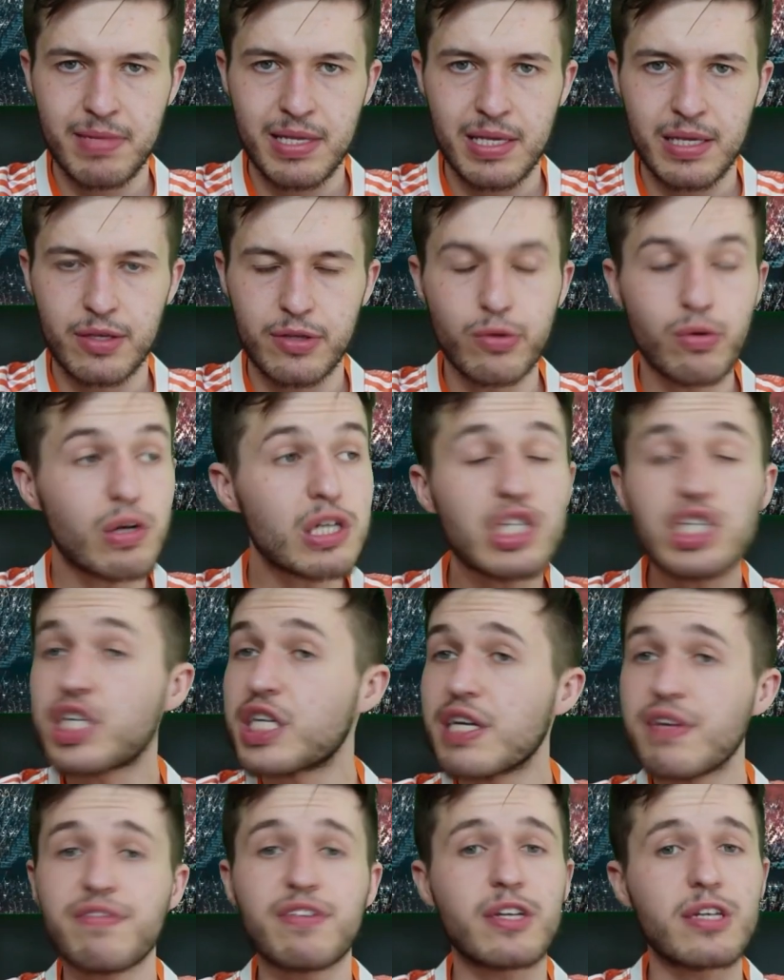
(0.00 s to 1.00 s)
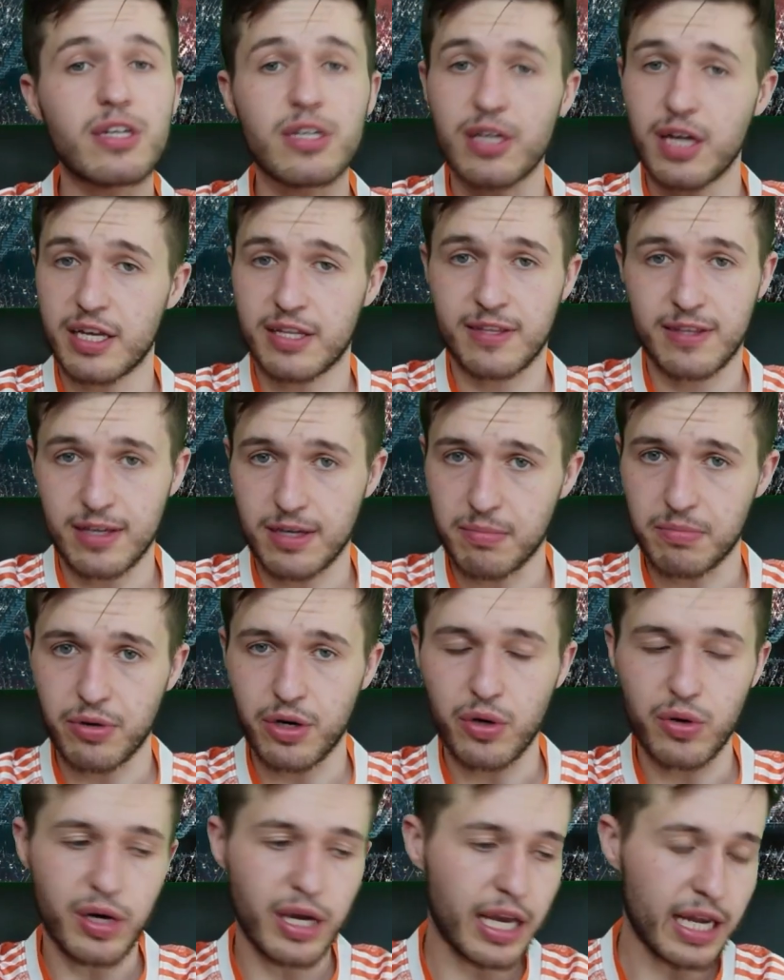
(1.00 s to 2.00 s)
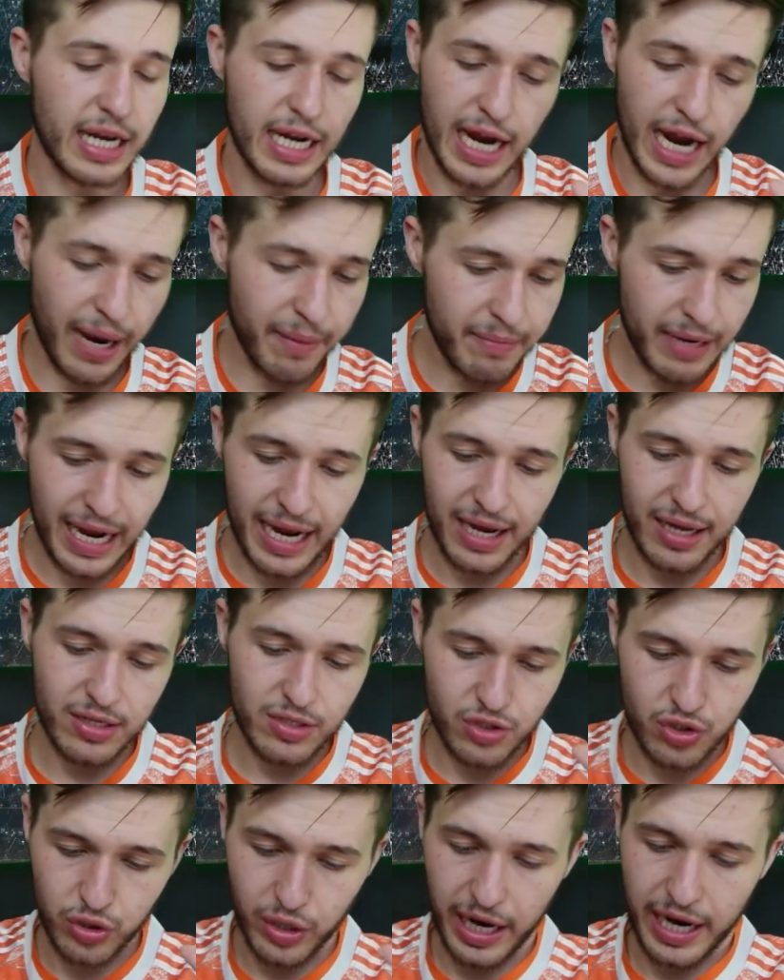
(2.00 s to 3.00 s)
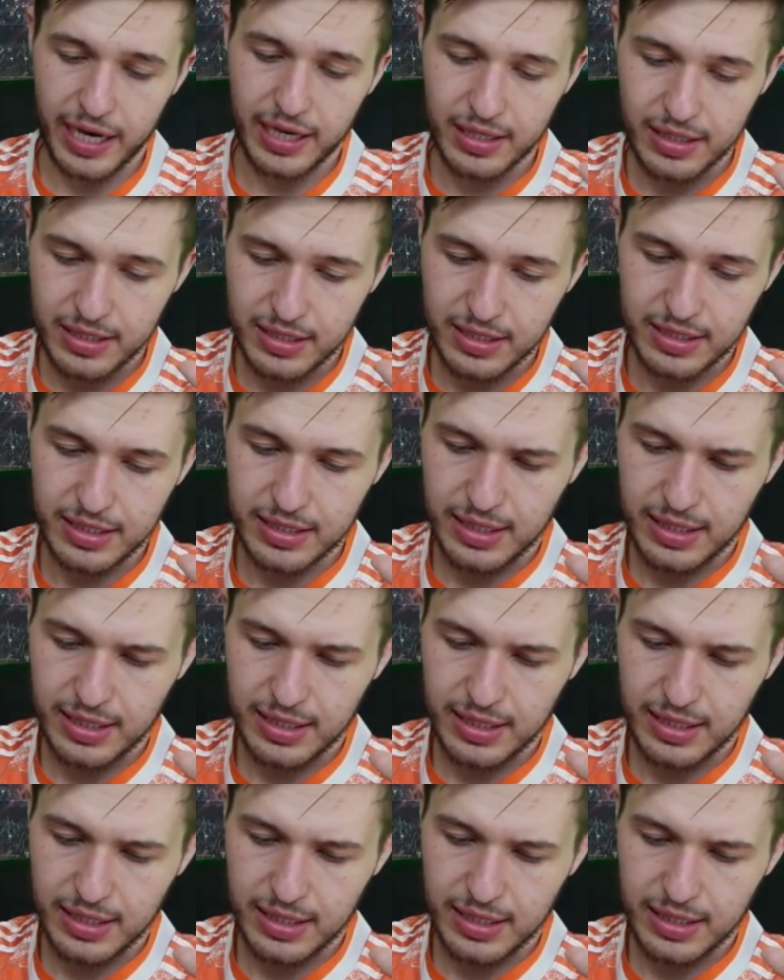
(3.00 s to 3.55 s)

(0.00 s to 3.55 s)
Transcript: You achieved nothing, bro. And I'm not trying to,